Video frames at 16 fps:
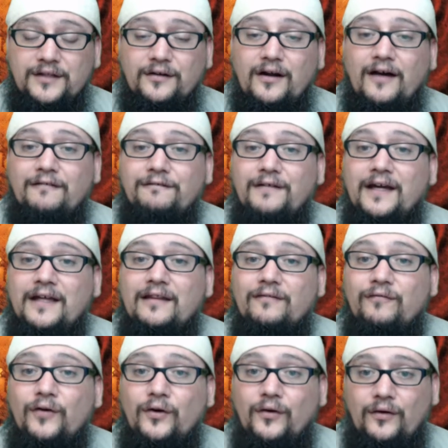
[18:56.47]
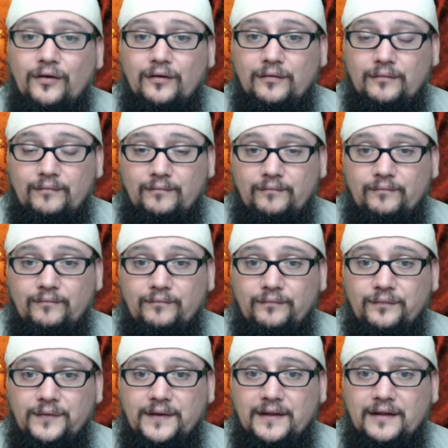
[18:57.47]
But they're not faithful.
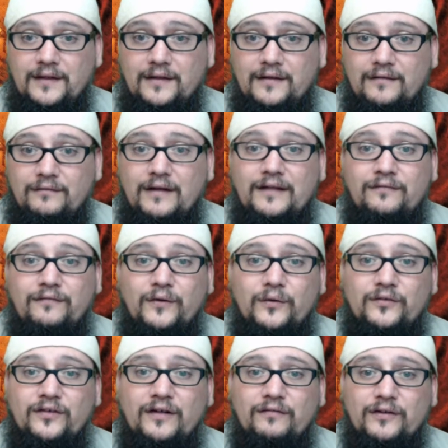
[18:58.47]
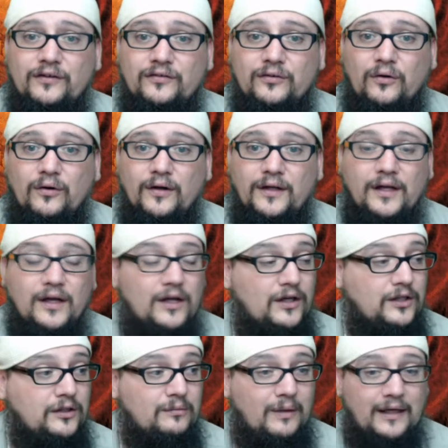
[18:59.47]
Faithful is a different story.
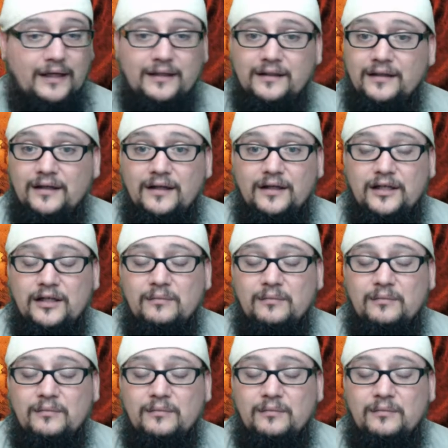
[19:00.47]
You might